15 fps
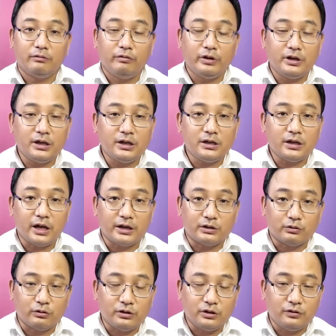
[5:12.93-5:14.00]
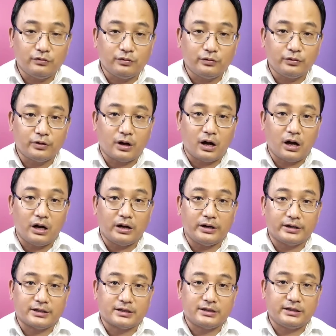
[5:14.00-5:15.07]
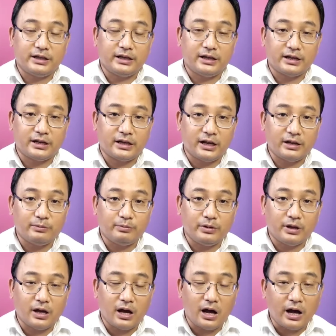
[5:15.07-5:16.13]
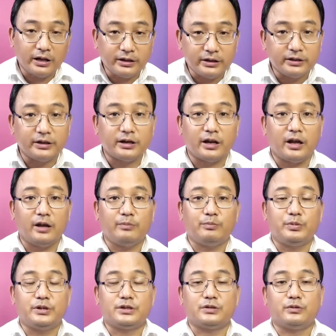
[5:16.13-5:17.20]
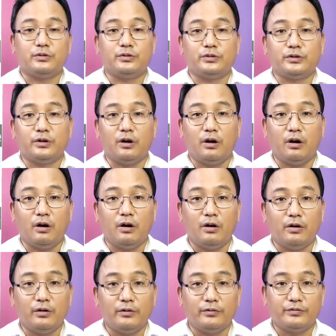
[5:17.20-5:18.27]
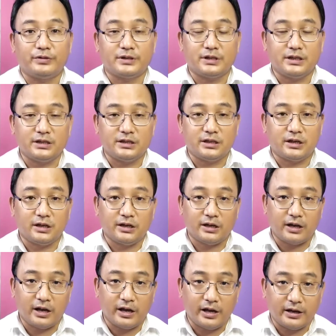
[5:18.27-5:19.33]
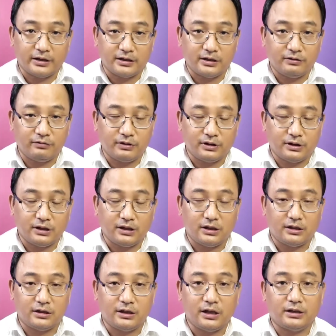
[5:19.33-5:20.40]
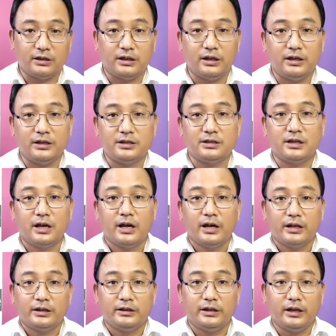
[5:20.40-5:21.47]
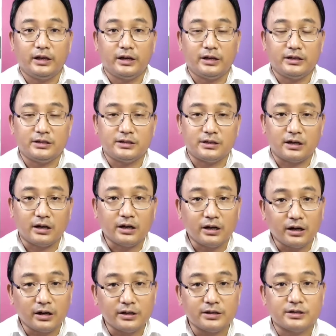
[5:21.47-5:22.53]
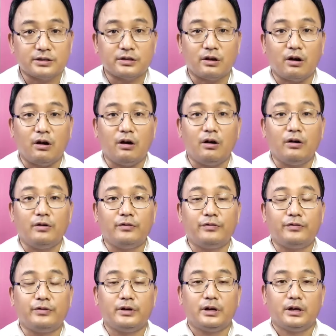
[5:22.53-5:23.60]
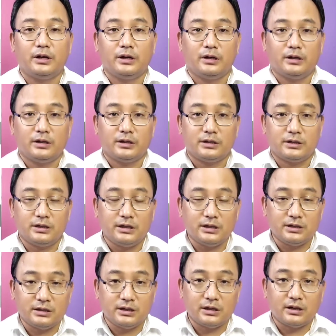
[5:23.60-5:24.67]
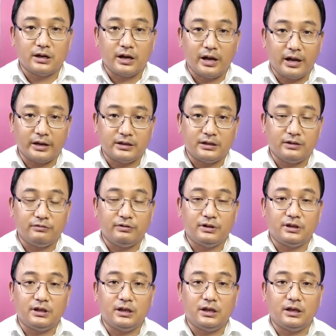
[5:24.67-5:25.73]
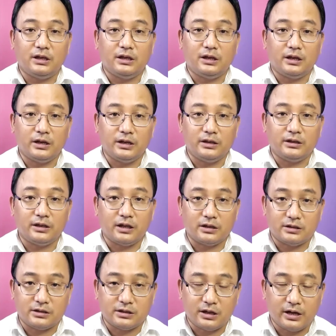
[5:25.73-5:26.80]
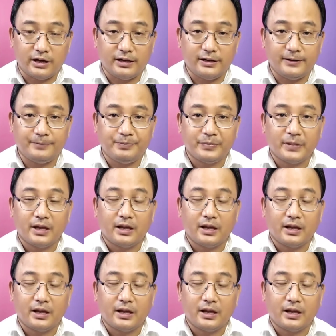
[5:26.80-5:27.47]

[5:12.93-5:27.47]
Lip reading: within a 24 hours there can be another episode of seizuring activity. That is, there is recurrence of seizure activity in the child.